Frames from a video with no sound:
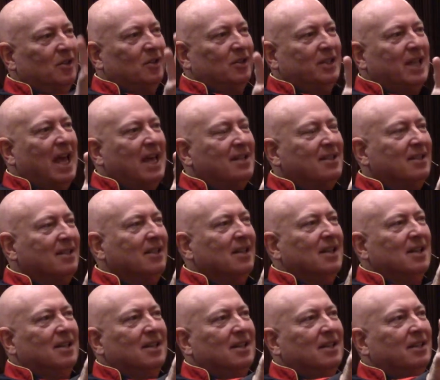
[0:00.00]
desk.
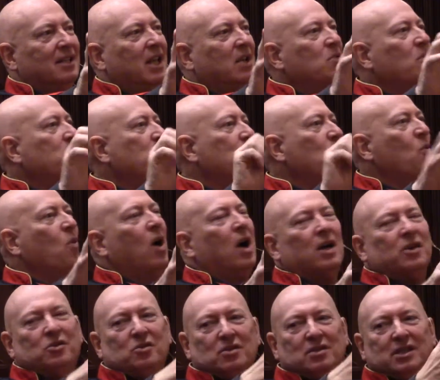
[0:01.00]
When you
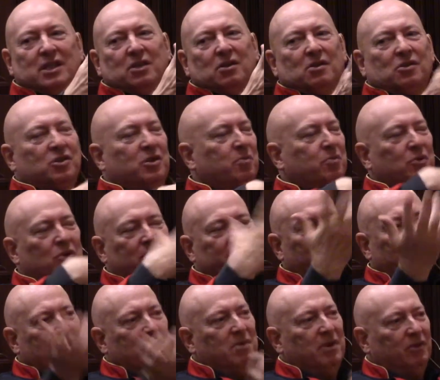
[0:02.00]
walk, you see her. She
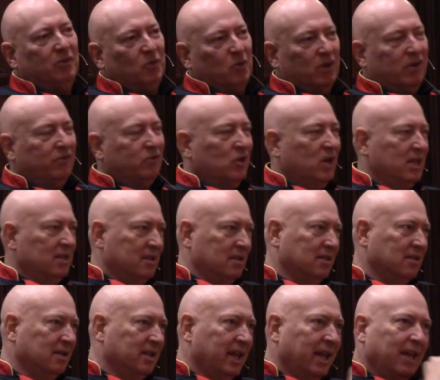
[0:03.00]
protects me 24
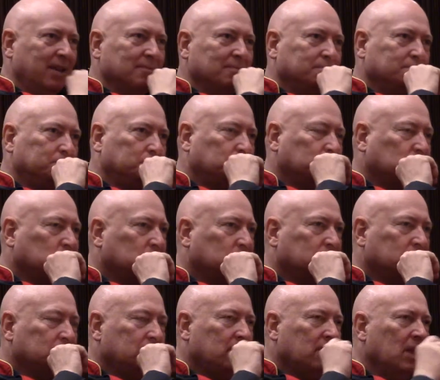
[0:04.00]
hours a day.
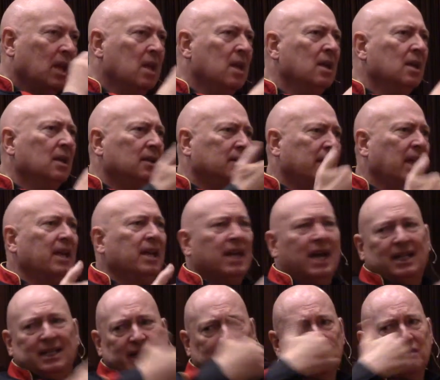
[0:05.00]
Thank
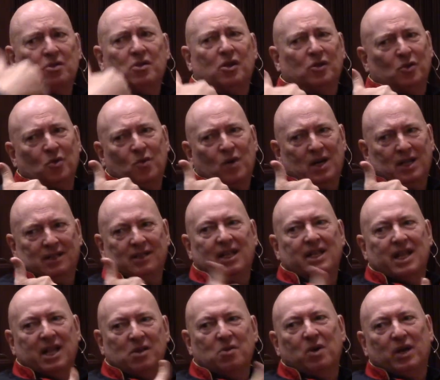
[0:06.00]
God I had another one, then
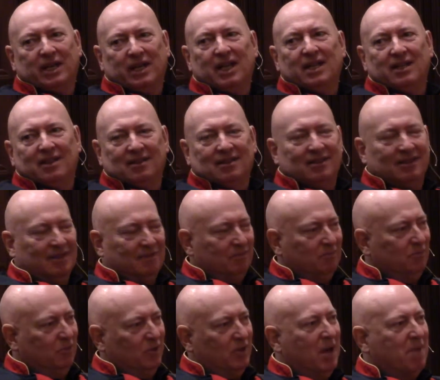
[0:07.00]
I know I can
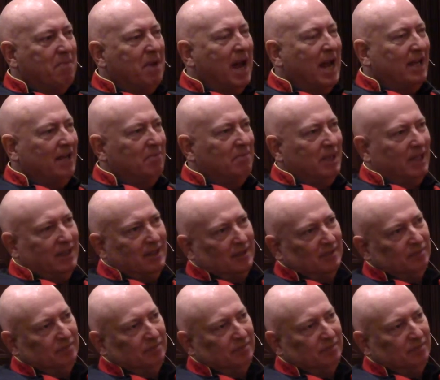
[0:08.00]
put that back. But